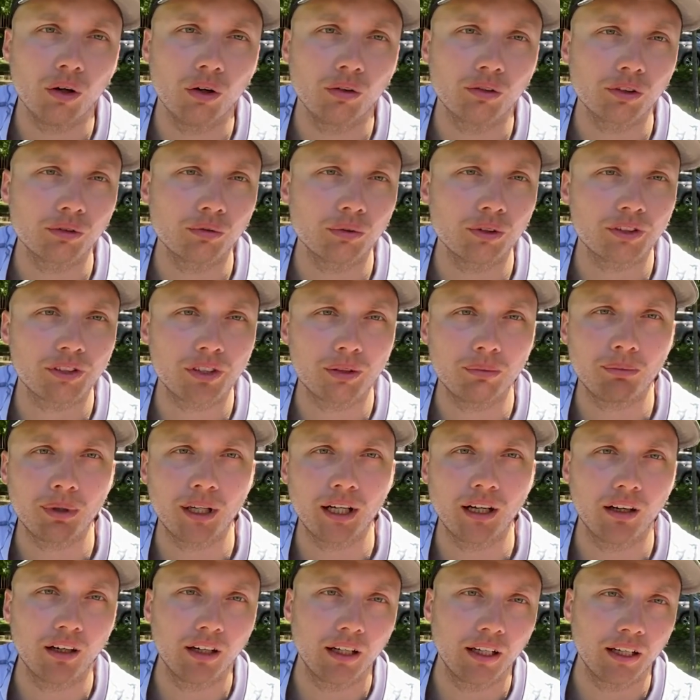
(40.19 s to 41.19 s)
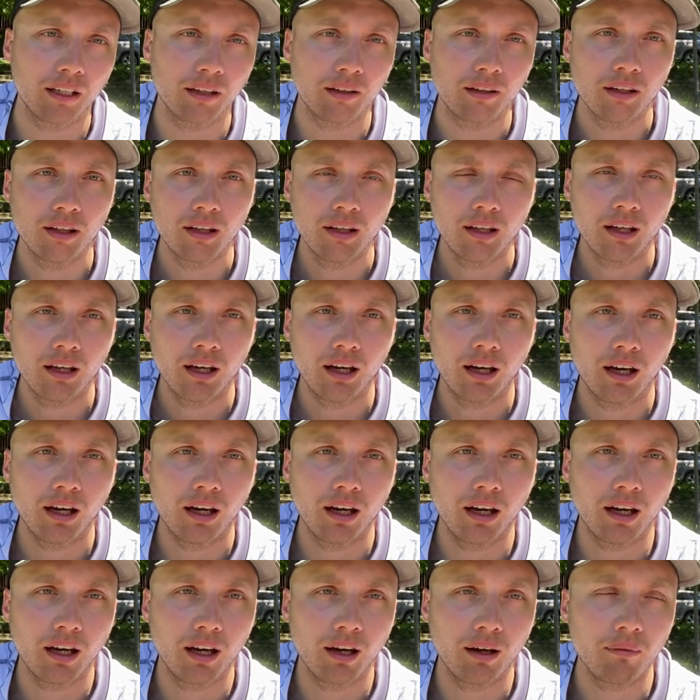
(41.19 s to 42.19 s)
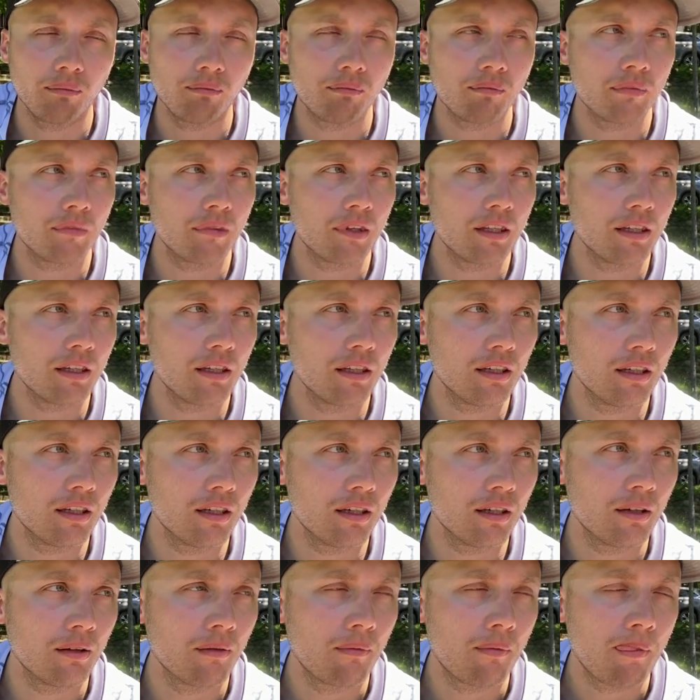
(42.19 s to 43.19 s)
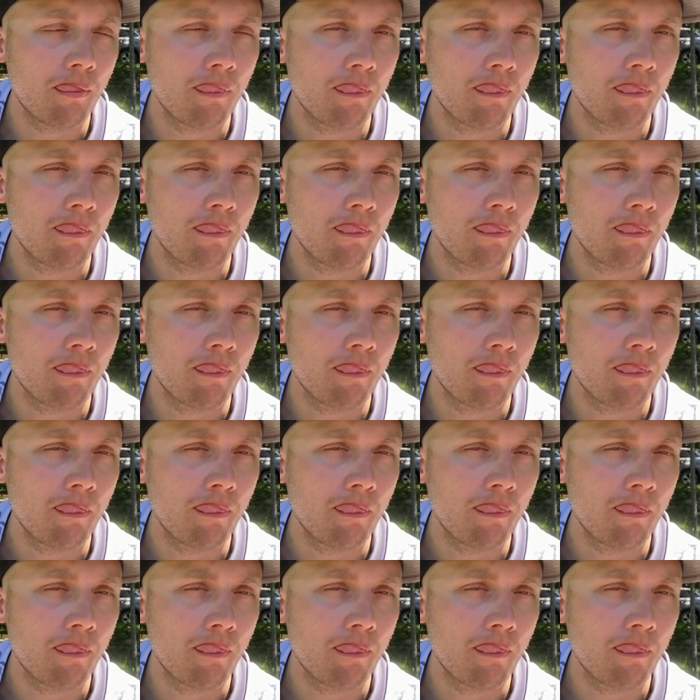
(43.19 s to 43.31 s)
over was comparing um, the